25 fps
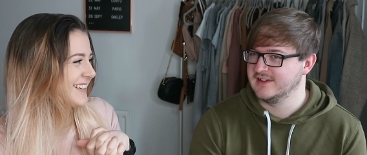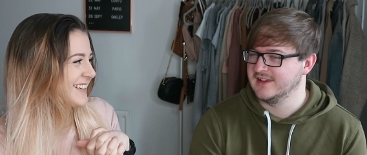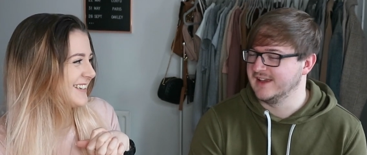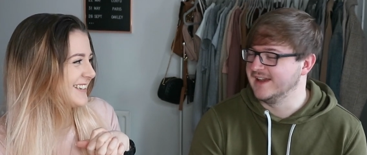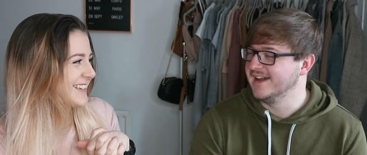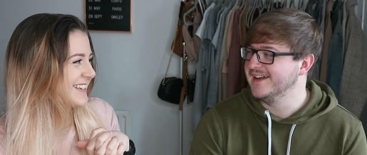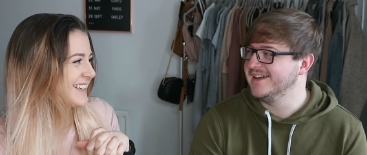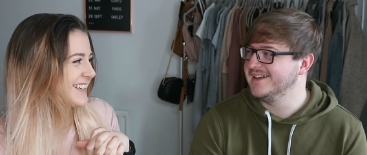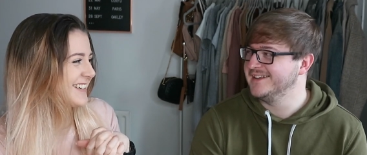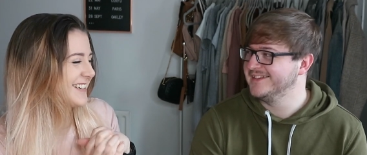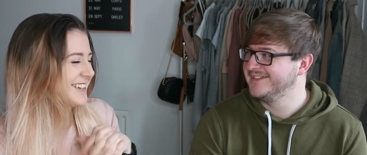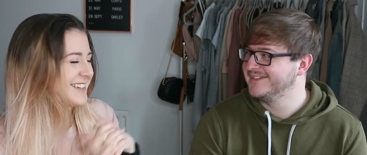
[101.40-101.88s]

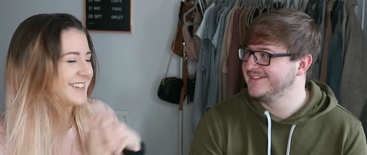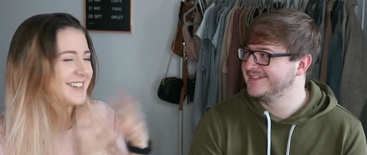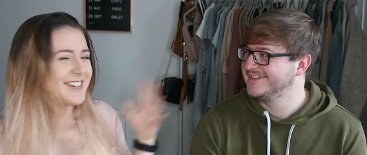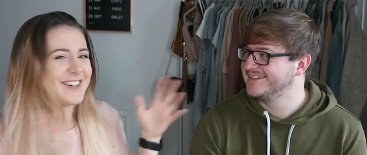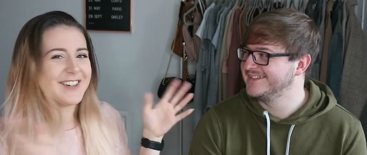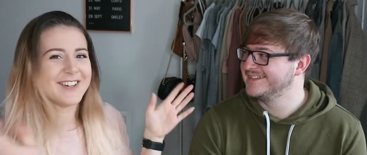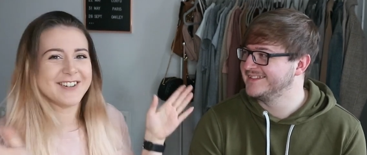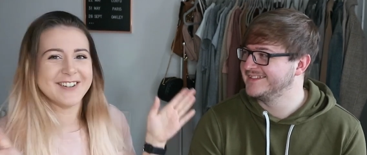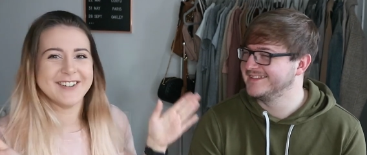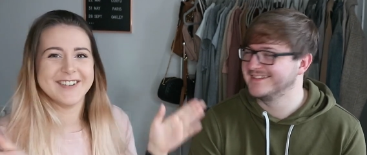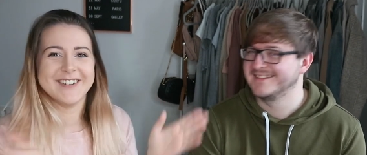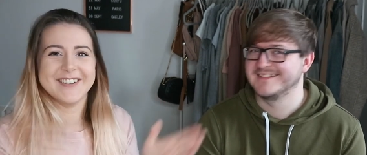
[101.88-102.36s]
Speaker 1: Yeah.
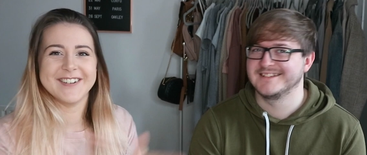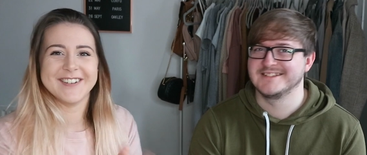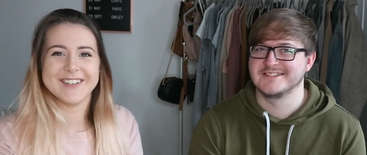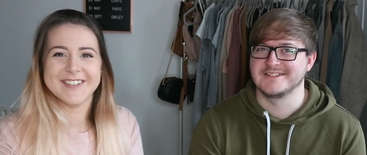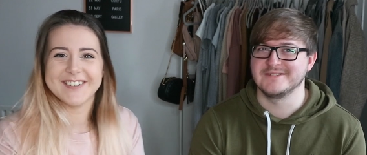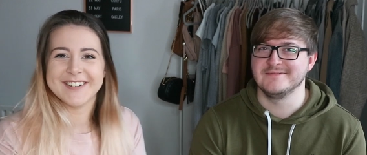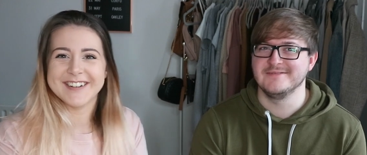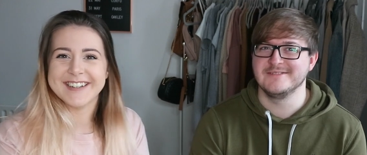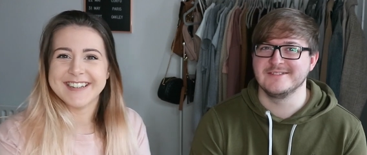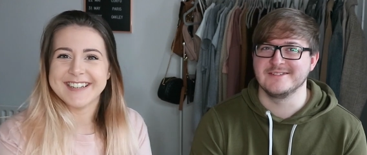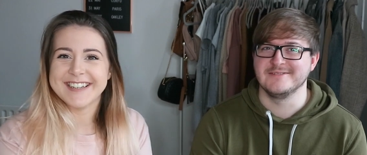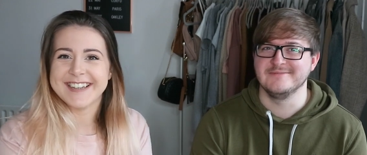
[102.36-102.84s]
Oh,
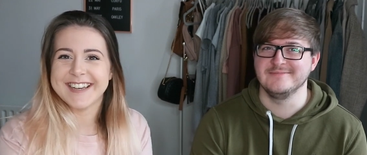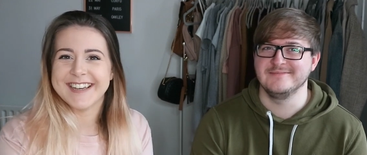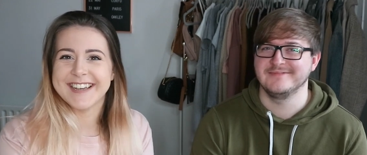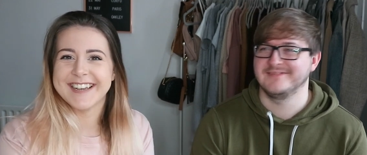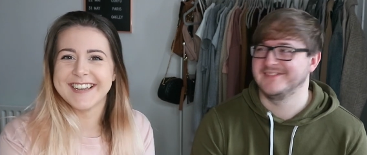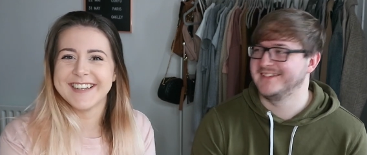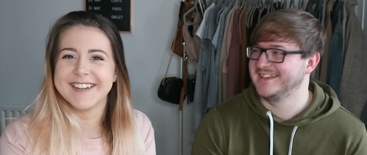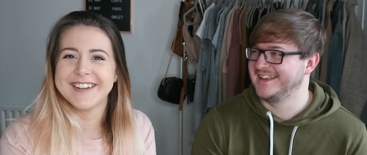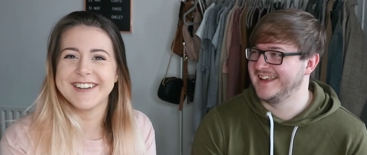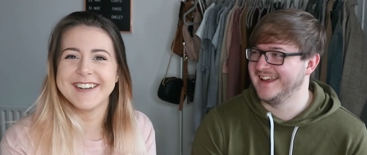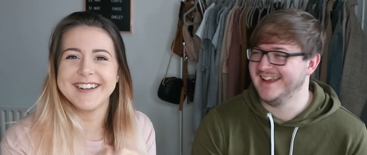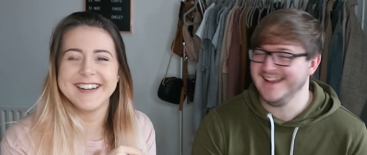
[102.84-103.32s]
some of them.
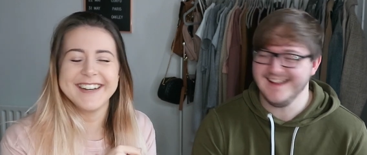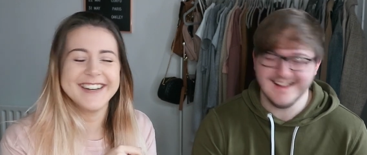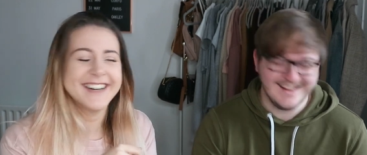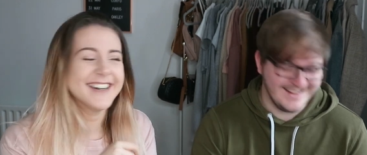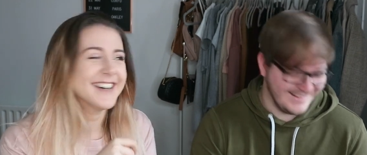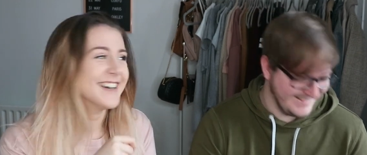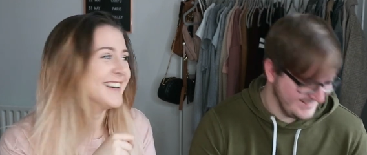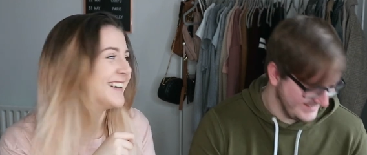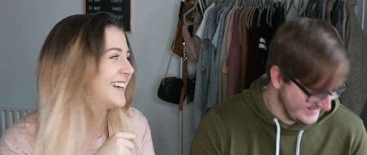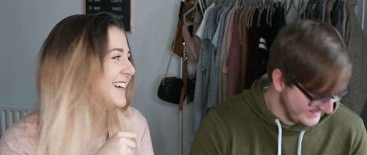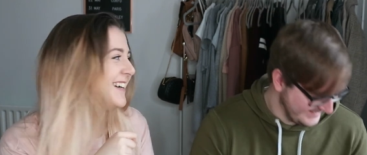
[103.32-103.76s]
Okay. Well, yeah.